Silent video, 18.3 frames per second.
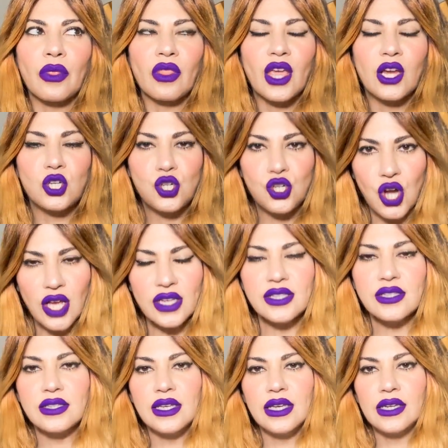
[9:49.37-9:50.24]

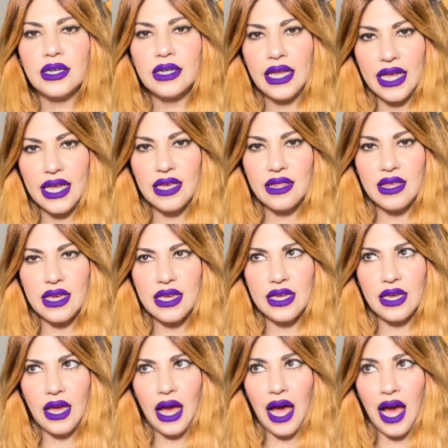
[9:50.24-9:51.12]
Justin and
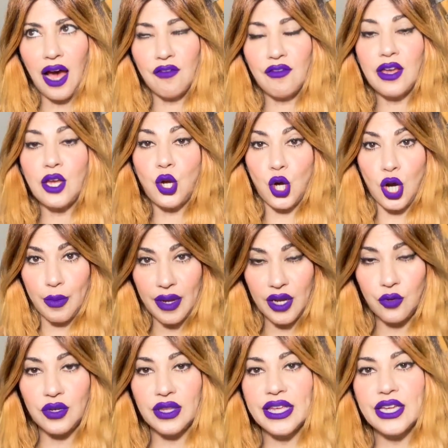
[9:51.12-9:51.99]
Hailey have a karmic
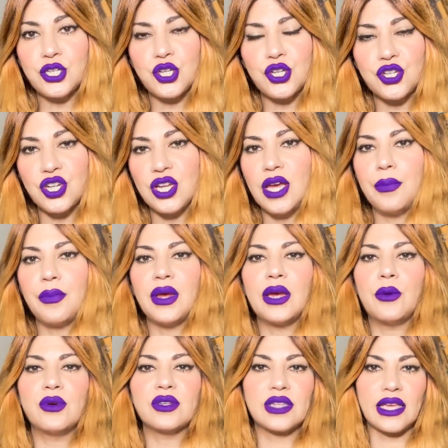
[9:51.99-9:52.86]
relationship. It
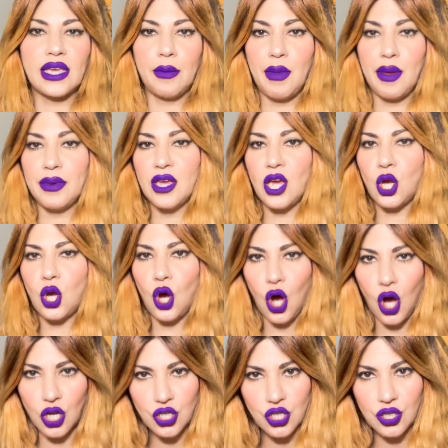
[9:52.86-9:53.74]
was like maybe a
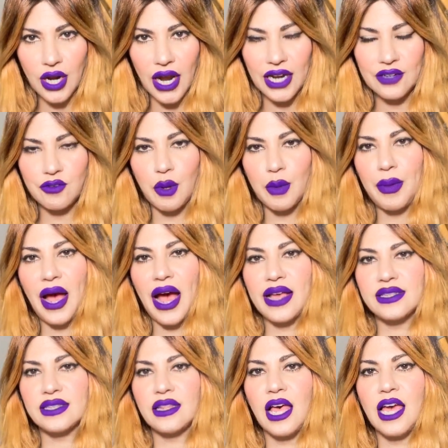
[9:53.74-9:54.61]
contract from a
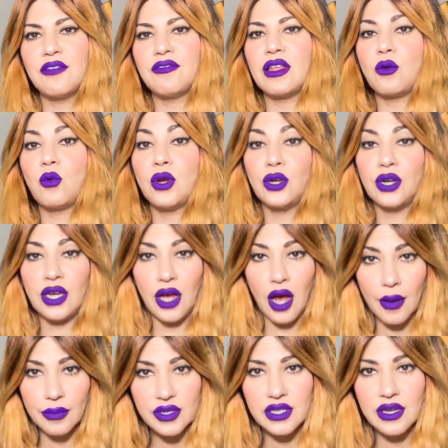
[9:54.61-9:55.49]
past life, like we're going to
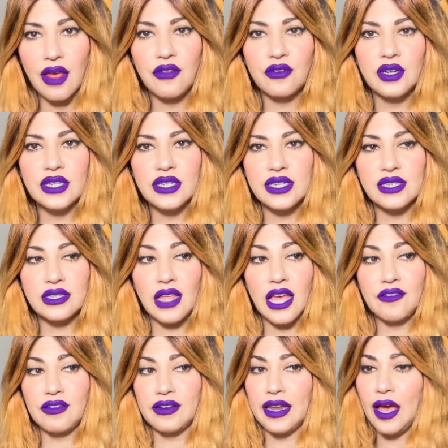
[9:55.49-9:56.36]
come together in this
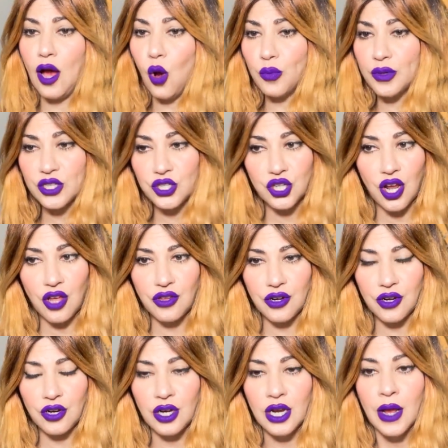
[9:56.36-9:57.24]
life and help each
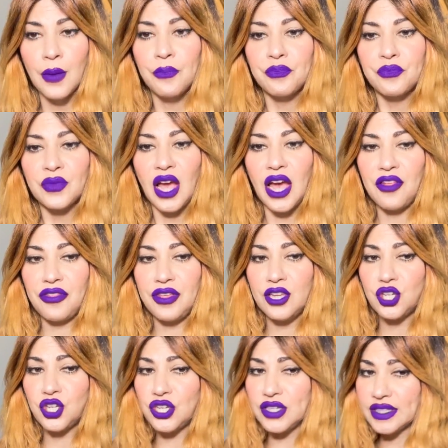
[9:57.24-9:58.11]
other. I think
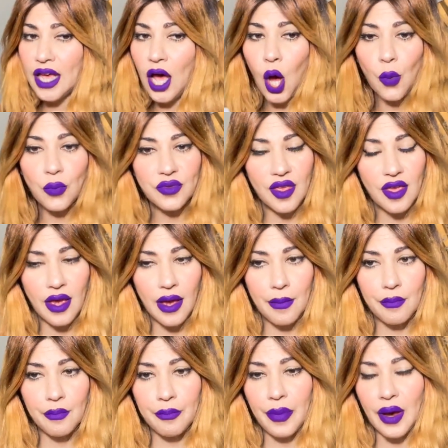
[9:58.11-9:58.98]
she's helped
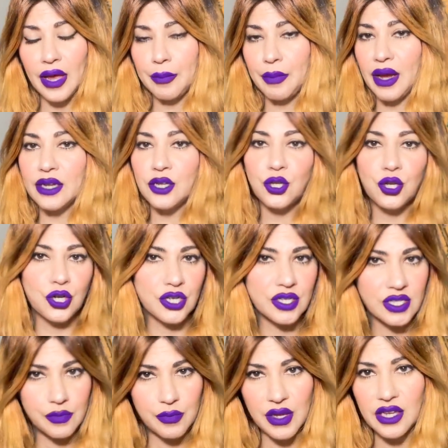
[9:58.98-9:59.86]
them by
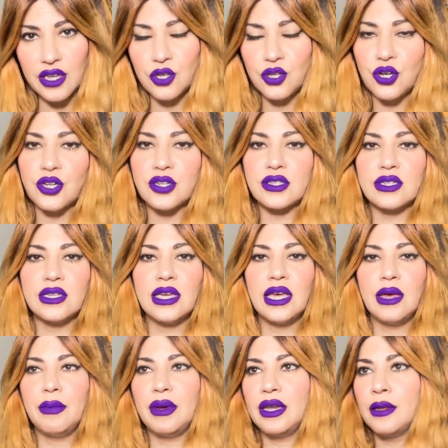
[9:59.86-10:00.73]
being a nurse to
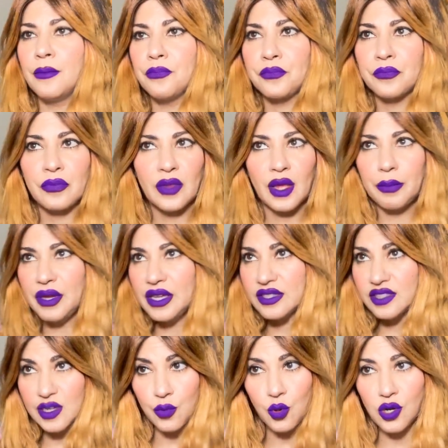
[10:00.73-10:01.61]
him and being
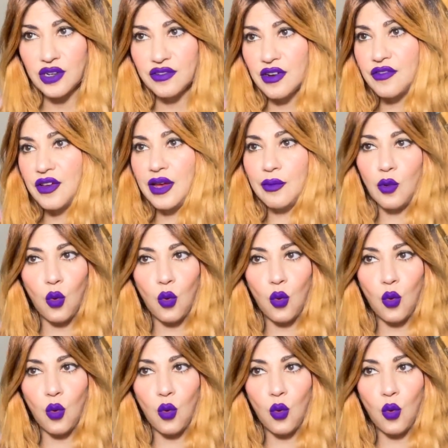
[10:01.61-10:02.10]
supportive of him or